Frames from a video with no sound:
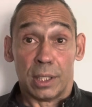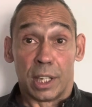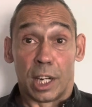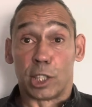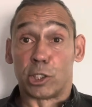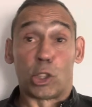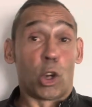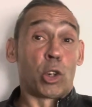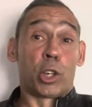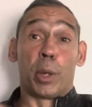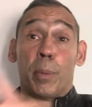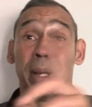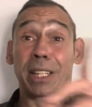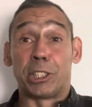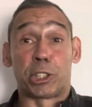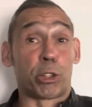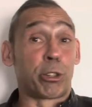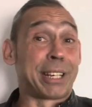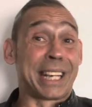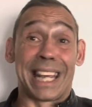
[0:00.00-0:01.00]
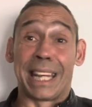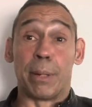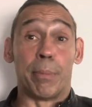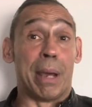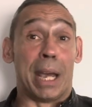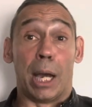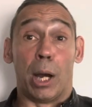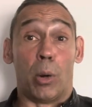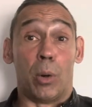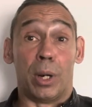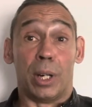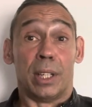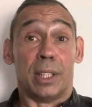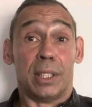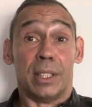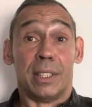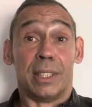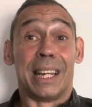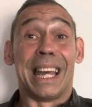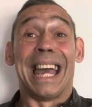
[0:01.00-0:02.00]
a documentary came out
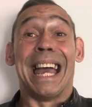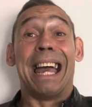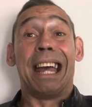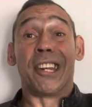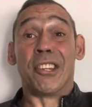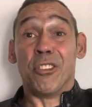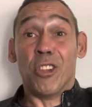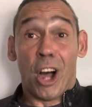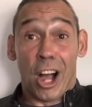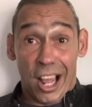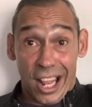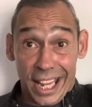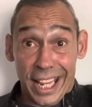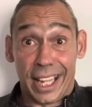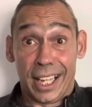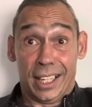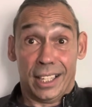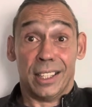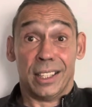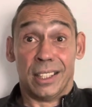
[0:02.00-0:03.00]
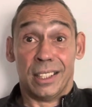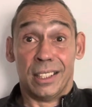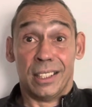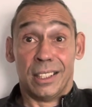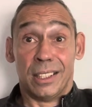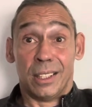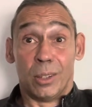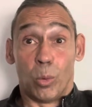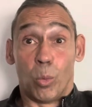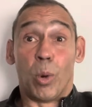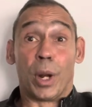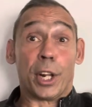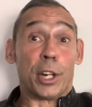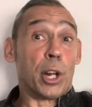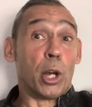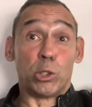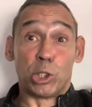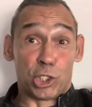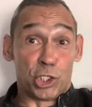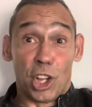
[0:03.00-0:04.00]
at night, one of
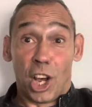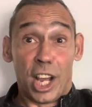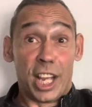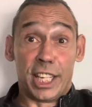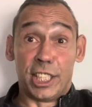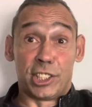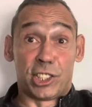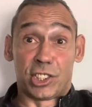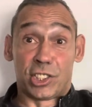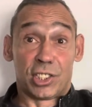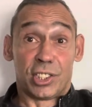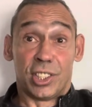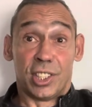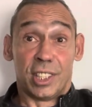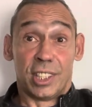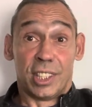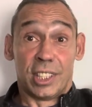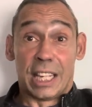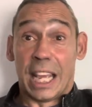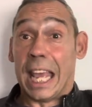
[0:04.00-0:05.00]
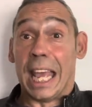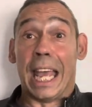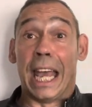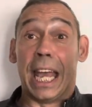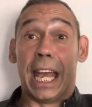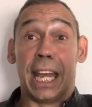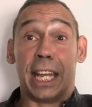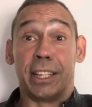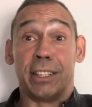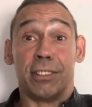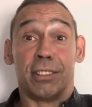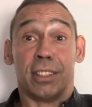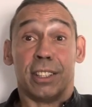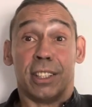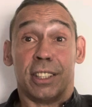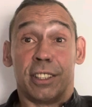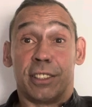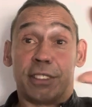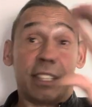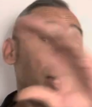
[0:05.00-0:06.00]
those nights, and
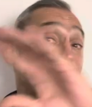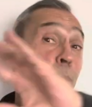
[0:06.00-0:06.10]
there